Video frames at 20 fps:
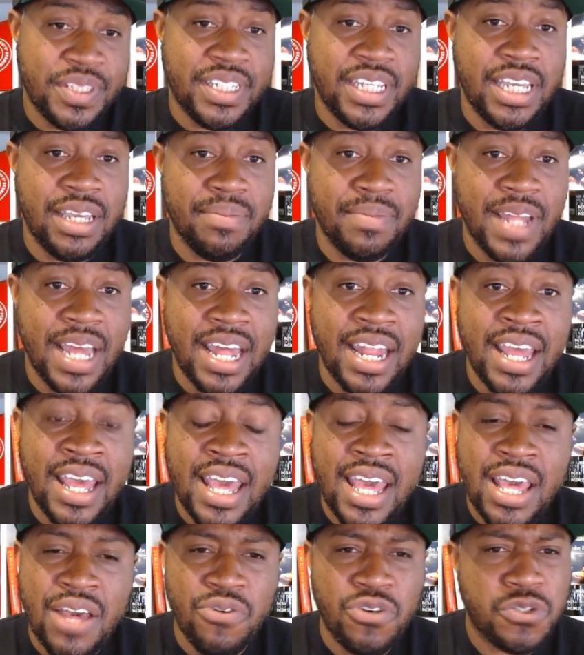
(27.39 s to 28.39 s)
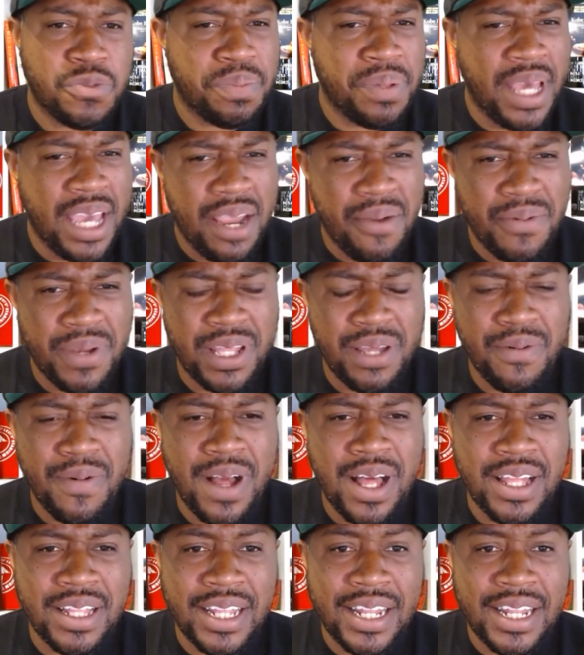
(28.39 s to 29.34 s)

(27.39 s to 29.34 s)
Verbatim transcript: team that was playing really well.